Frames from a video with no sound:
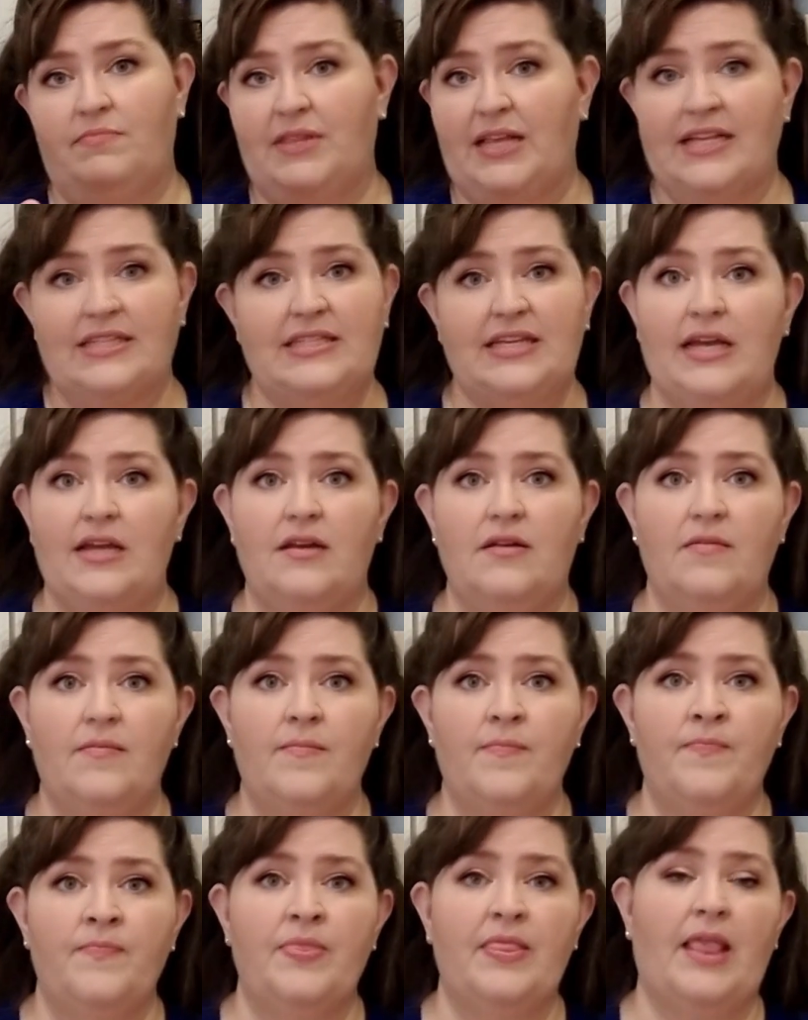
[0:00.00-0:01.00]
That's it.
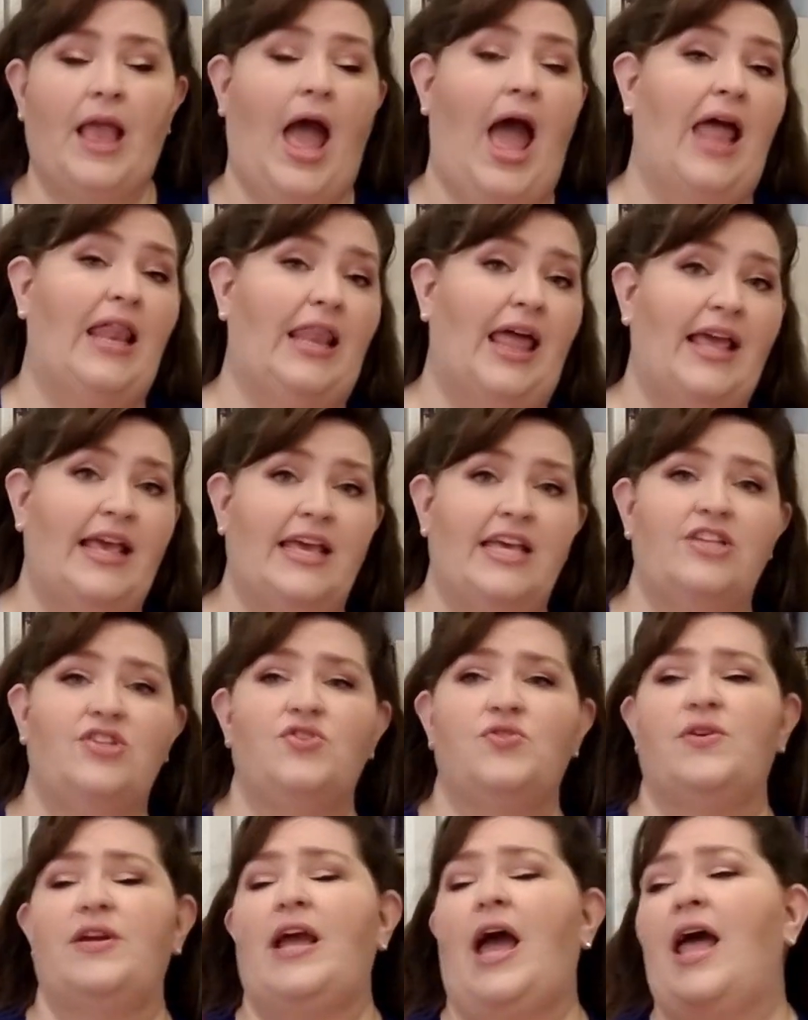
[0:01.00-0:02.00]
I like
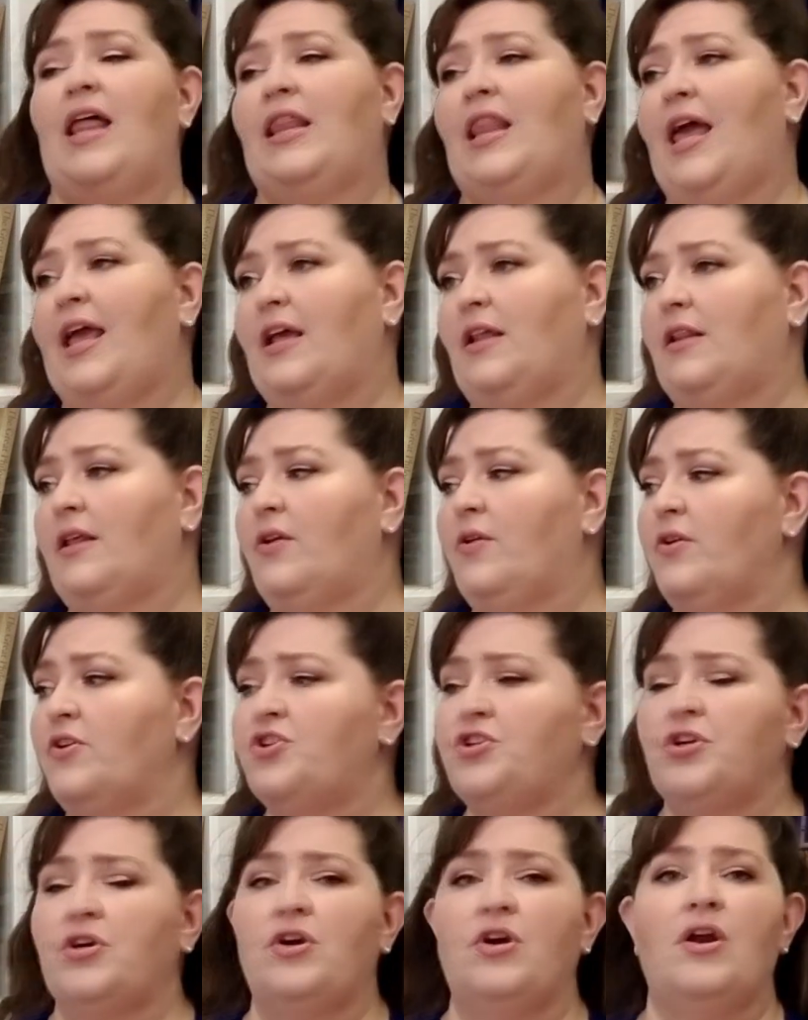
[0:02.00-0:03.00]
history. I like
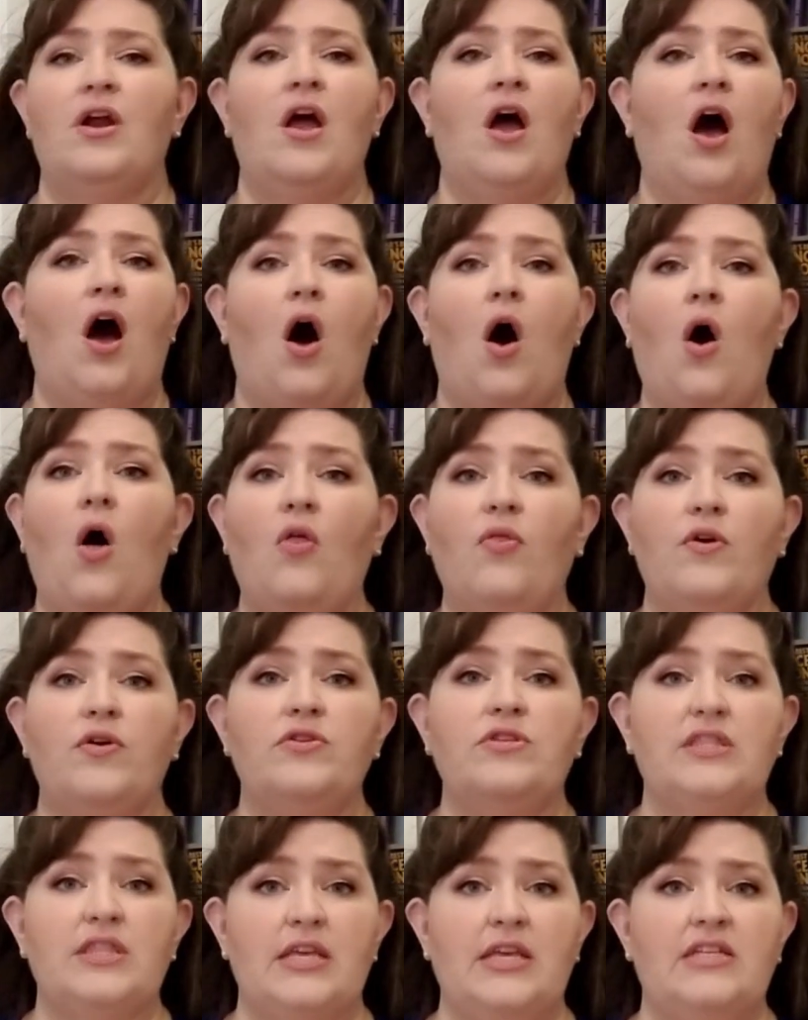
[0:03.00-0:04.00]
literature. All
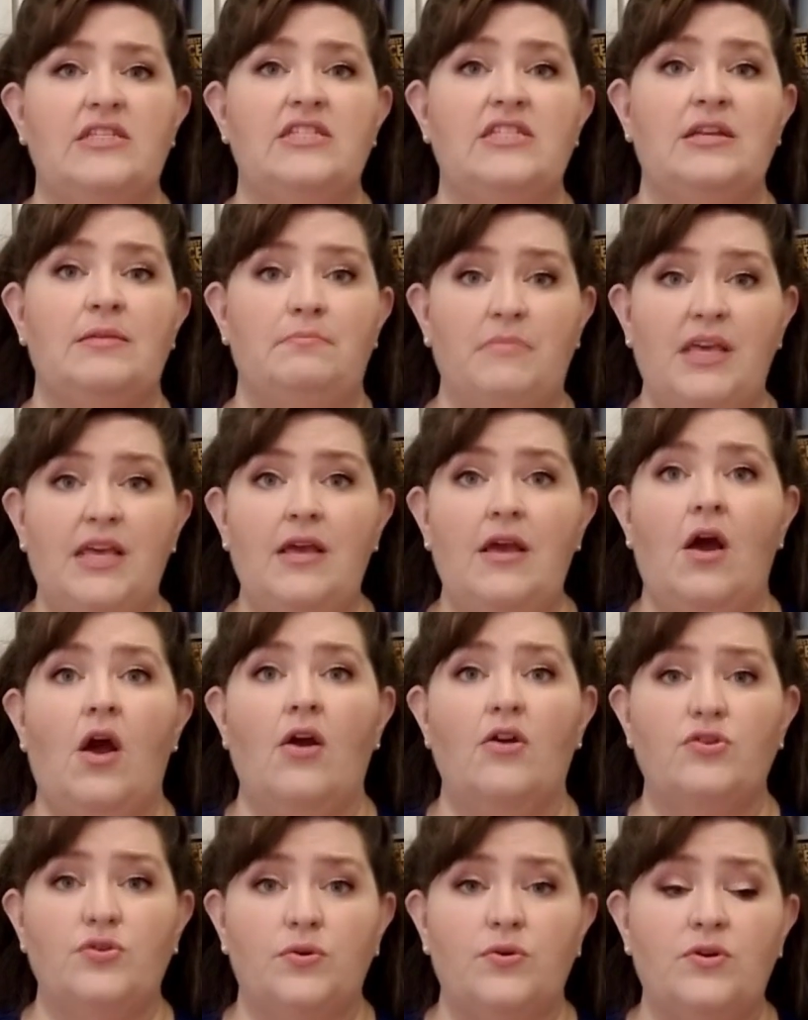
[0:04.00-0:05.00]
those things to me
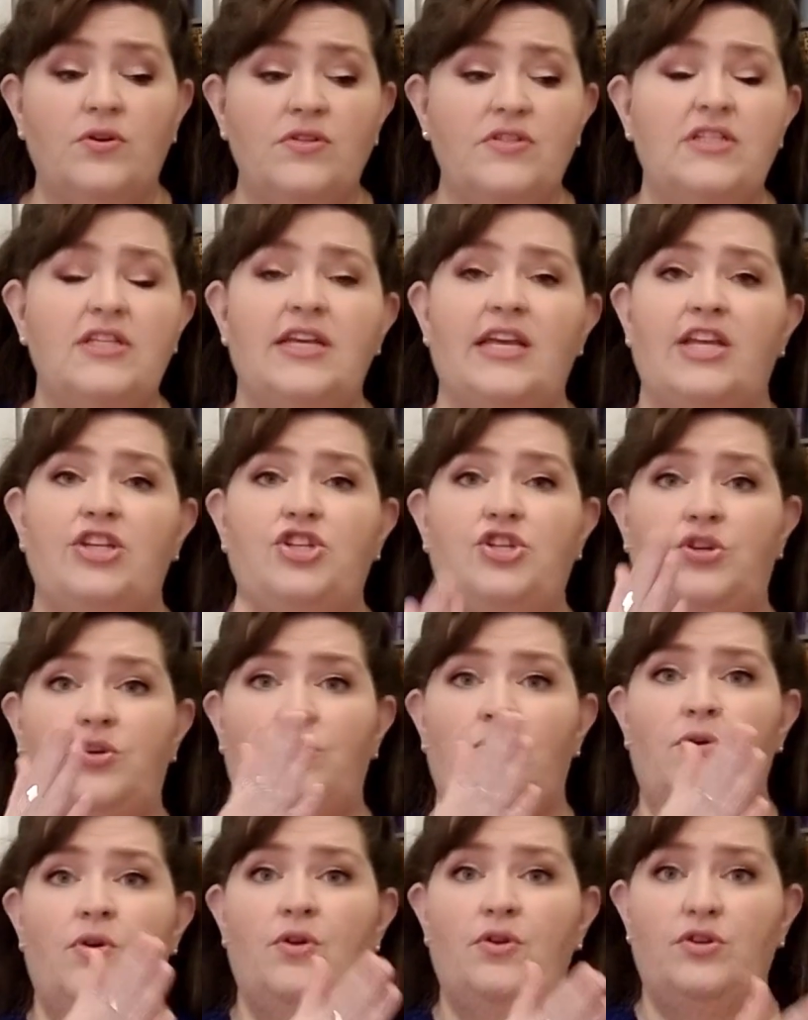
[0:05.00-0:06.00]
are tools to get
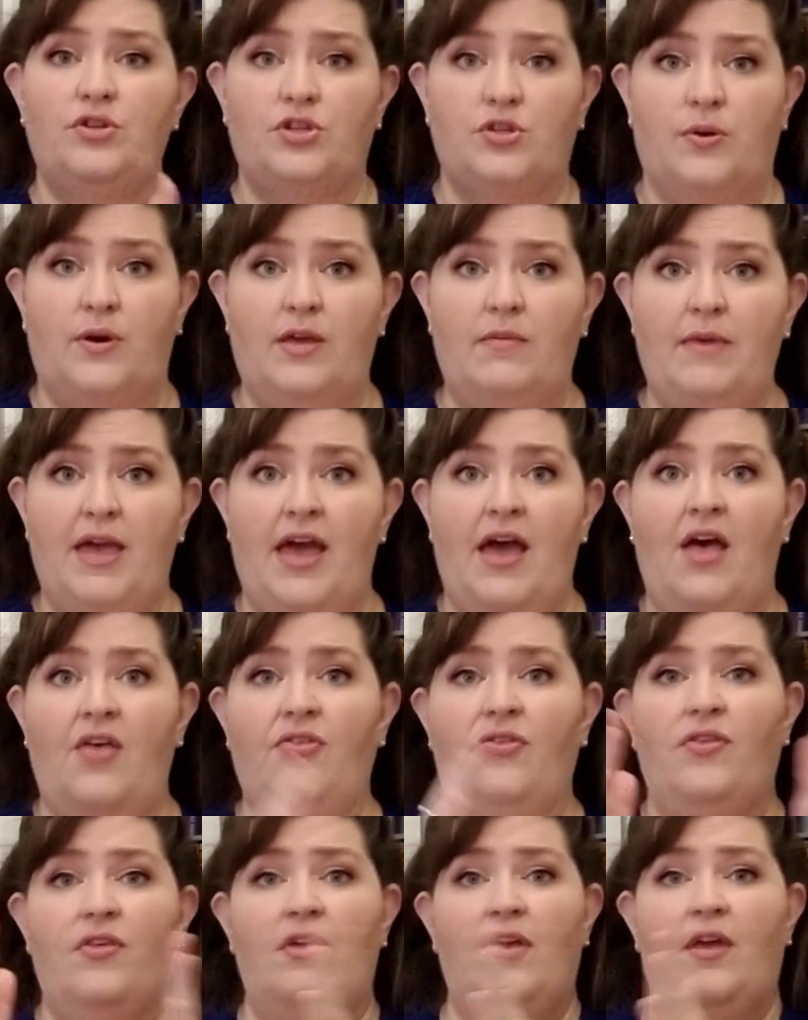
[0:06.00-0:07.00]
you doing math